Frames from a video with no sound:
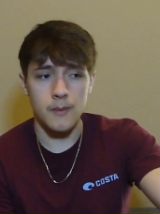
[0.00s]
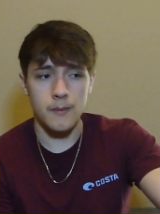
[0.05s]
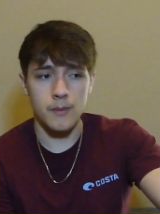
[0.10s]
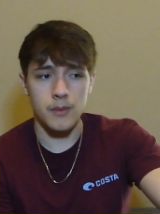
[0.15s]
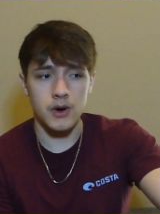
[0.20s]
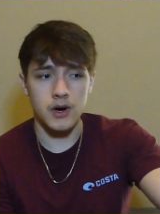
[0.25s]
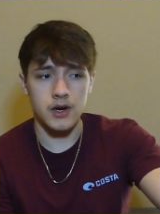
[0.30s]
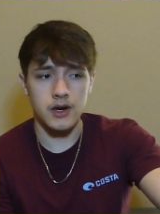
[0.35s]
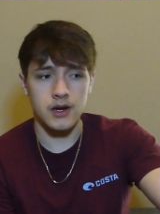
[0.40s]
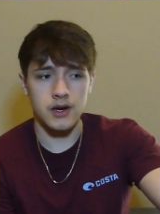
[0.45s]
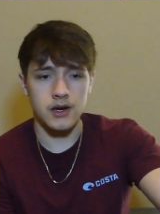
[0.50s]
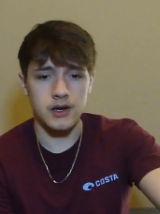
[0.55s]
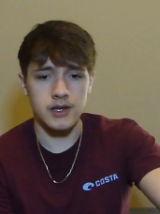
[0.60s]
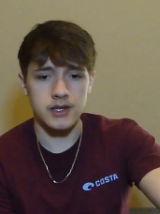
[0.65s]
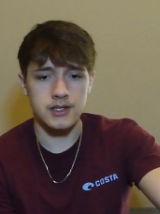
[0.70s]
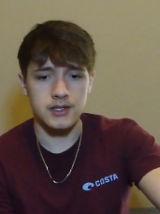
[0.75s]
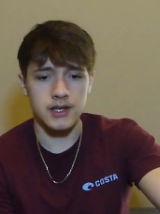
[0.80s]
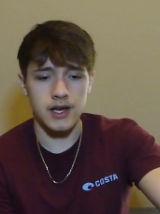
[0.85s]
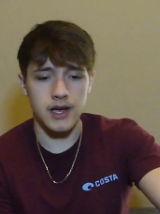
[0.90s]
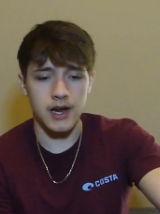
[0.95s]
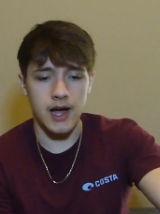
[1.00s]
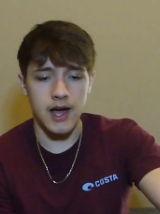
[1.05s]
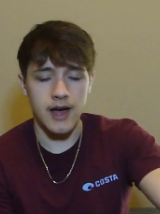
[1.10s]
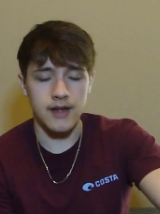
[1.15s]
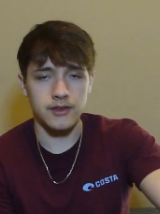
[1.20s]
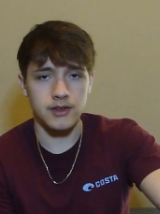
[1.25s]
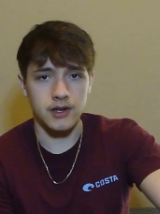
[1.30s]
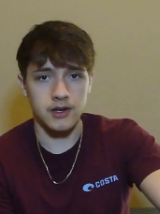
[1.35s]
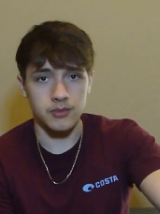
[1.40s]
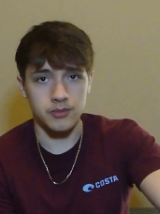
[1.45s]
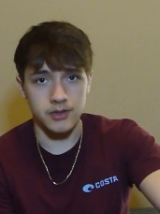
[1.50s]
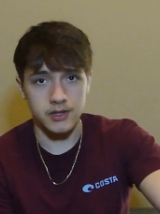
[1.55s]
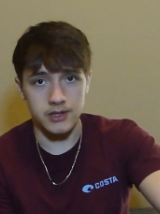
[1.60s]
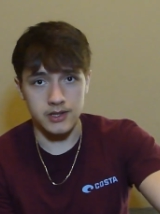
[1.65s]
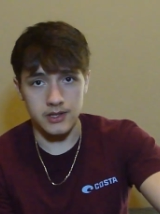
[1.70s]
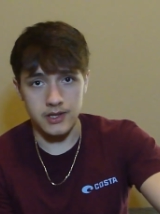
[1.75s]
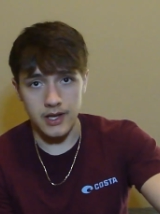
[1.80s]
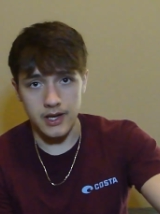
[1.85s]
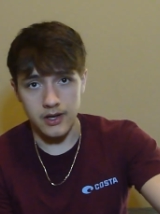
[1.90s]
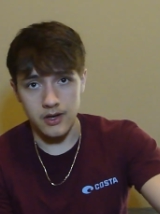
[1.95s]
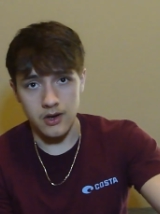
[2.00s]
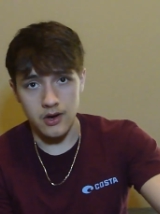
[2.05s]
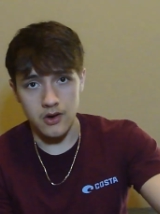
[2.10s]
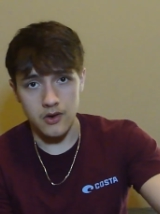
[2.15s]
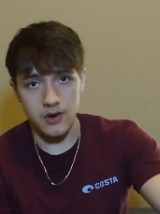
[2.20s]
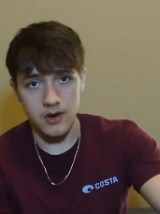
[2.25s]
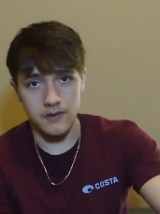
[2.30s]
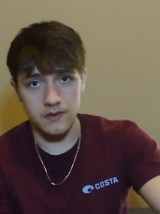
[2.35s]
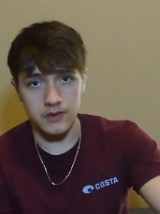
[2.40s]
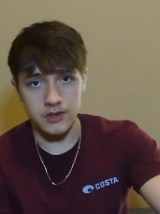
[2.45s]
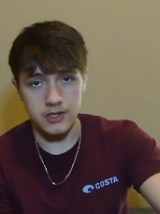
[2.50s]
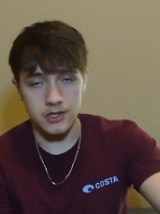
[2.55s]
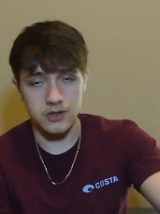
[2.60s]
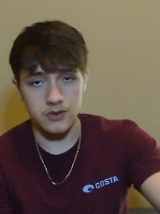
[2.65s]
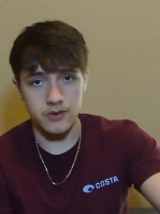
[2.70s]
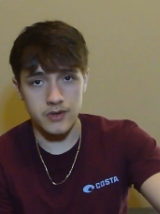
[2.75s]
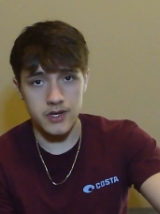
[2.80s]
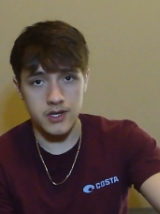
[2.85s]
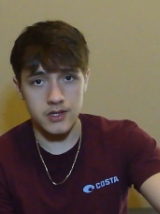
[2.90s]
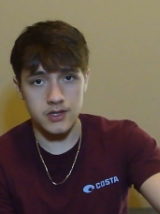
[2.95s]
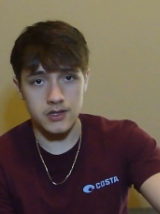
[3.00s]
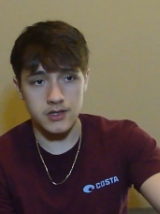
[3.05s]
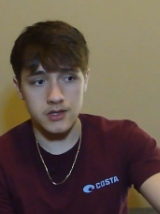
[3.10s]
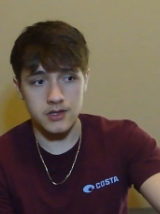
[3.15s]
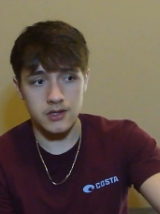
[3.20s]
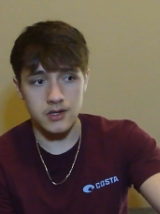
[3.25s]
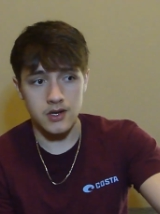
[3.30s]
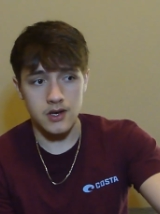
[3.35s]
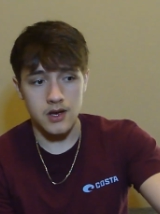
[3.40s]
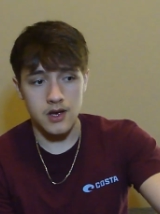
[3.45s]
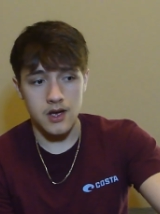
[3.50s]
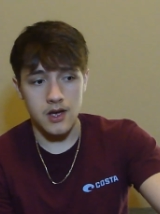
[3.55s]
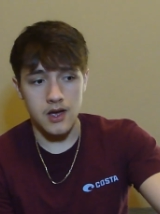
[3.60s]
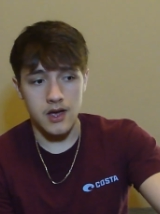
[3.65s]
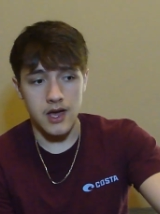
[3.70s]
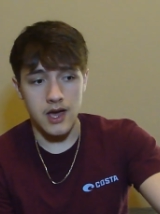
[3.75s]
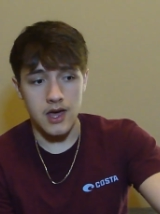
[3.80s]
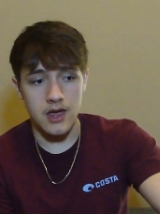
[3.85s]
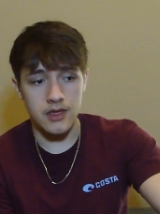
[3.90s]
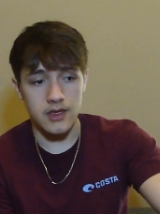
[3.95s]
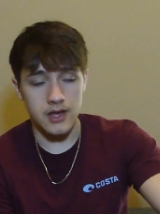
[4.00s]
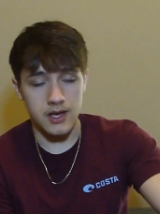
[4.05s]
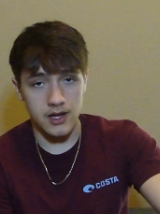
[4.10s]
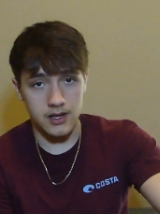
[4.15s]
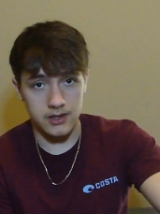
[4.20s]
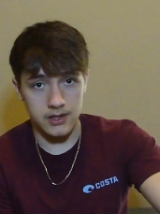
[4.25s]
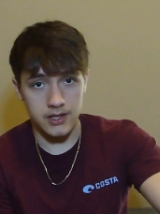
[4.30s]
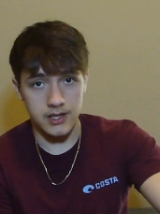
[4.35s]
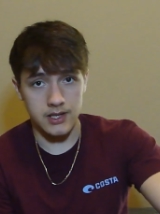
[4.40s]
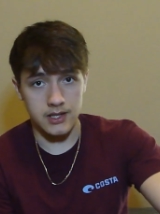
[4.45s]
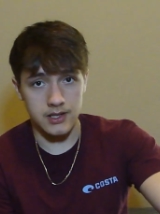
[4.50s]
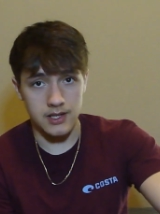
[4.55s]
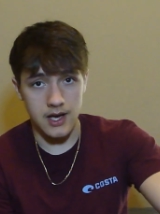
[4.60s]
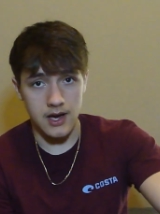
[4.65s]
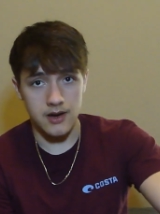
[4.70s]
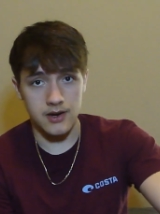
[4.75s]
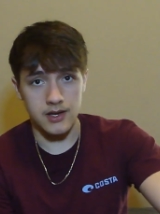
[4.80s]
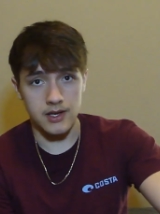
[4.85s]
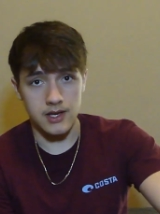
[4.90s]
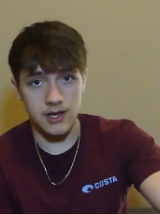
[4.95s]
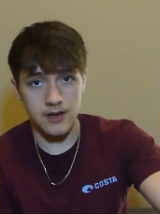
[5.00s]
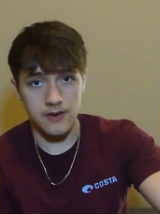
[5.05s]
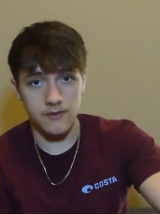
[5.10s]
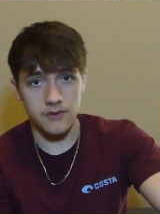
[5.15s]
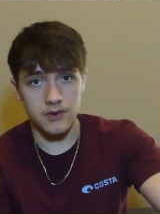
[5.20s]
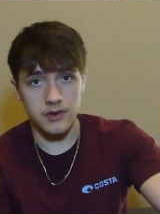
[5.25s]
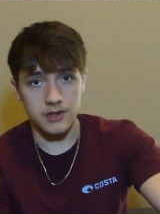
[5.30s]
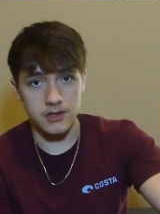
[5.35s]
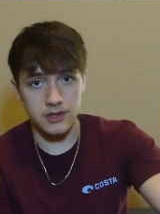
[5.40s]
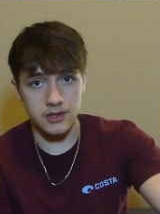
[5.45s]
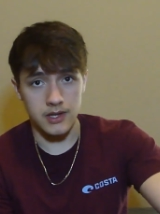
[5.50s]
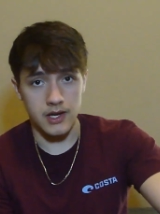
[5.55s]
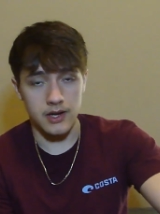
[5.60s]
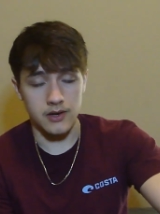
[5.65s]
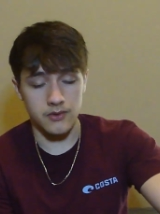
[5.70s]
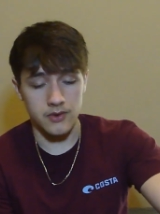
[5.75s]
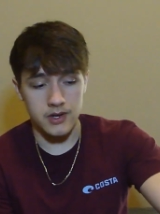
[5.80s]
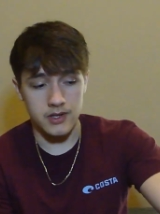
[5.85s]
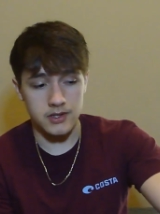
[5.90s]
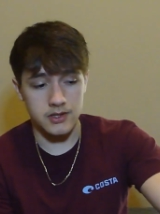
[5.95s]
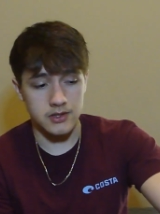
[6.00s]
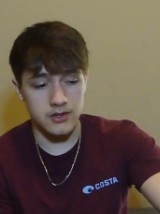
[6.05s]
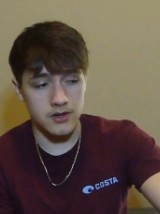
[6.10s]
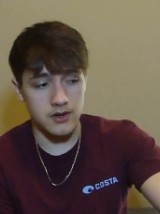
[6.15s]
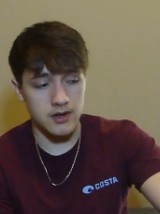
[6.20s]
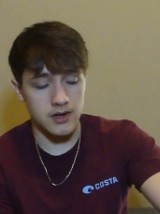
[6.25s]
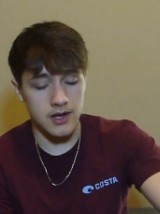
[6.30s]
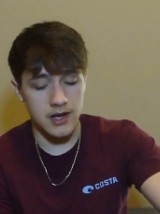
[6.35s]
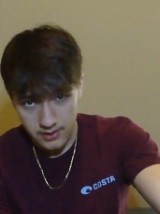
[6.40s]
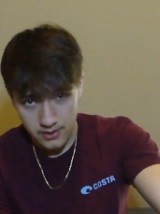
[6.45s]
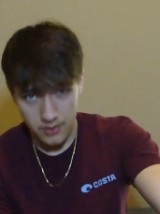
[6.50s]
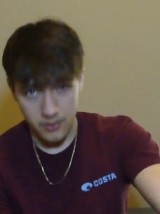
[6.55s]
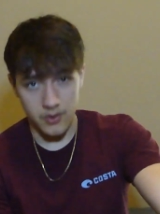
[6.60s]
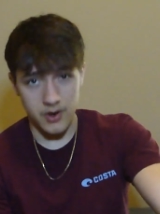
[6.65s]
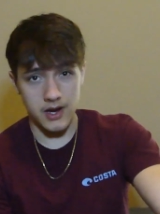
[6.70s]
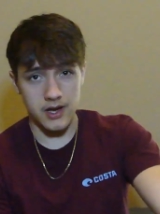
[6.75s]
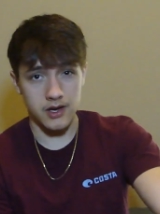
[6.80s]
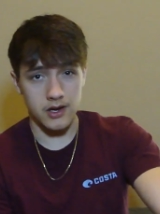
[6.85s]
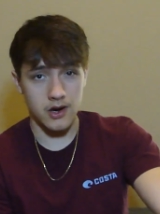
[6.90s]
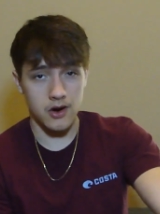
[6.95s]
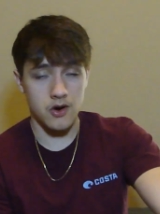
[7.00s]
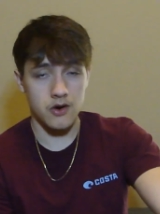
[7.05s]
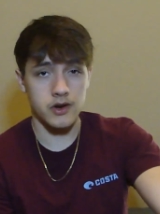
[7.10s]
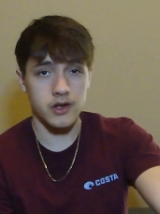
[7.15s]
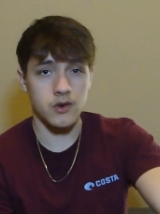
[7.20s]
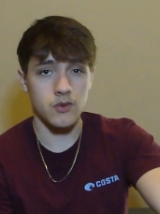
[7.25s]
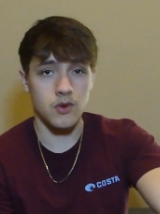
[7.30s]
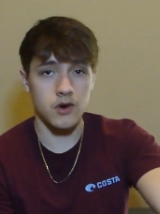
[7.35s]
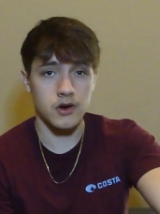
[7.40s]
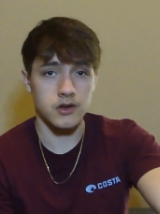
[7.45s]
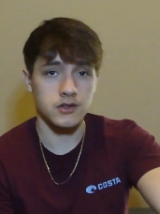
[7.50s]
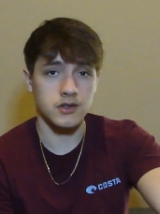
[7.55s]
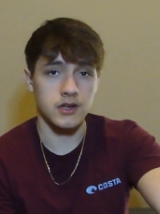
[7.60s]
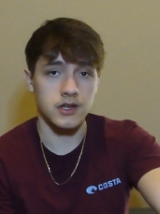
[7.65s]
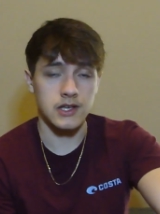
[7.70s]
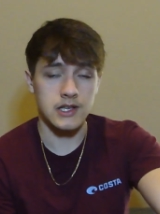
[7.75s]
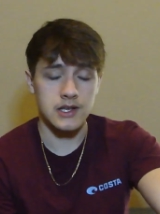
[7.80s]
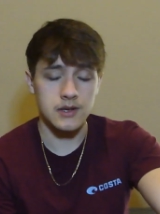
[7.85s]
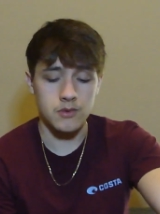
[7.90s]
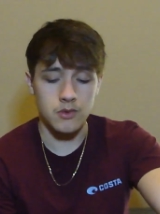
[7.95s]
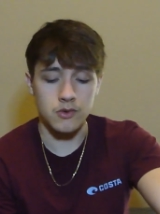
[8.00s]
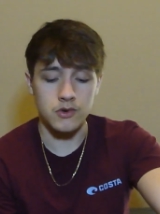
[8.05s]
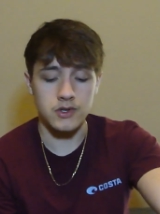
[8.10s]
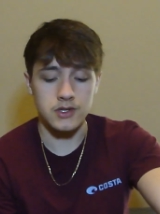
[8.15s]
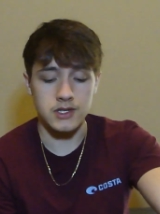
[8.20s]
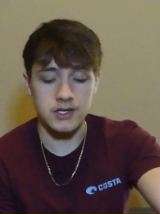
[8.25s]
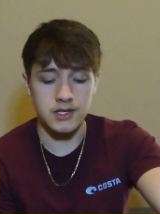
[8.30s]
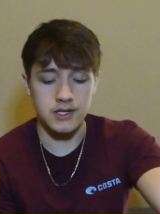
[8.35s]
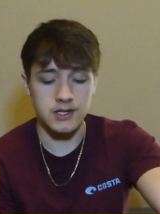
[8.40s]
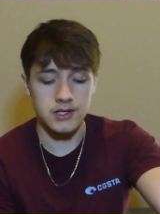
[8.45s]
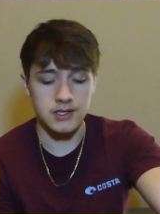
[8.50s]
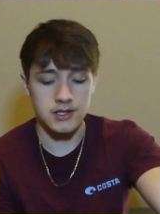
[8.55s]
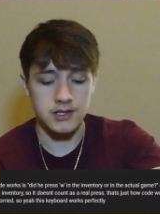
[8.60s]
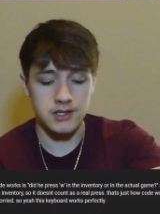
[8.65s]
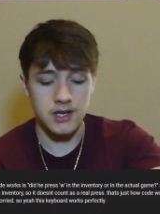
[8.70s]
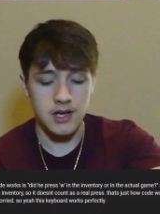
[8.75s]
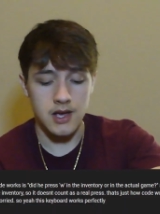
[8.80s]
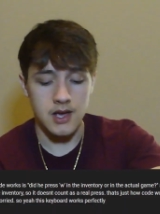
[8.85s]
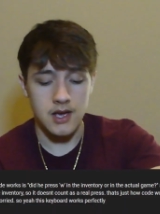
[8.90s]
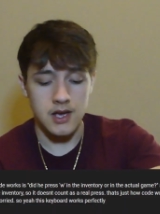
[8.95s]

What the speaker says: but it's like I have to completely let go of the switch and then click it down again for it to like register it. The way coding works on keyboards is,